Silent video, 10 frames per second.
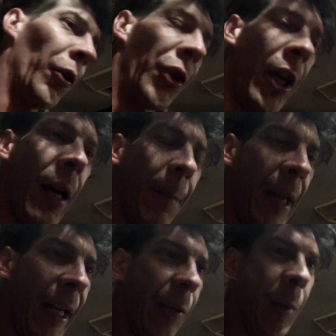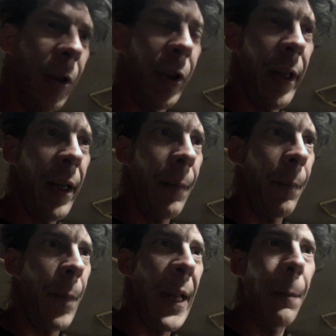shop, blacksmith shop,
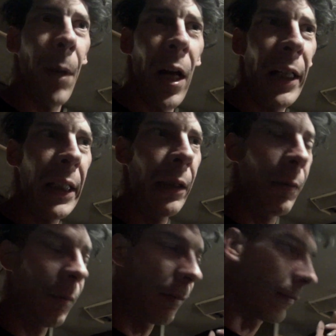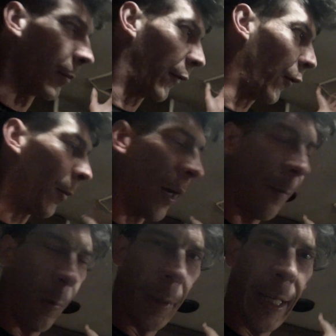paint body, my full
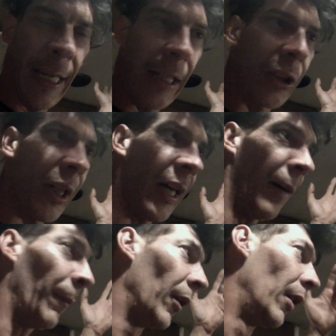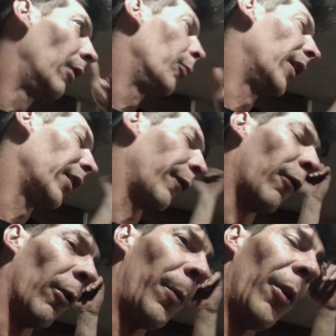mechanic shop. We got the
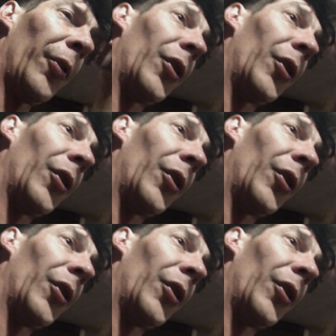4-post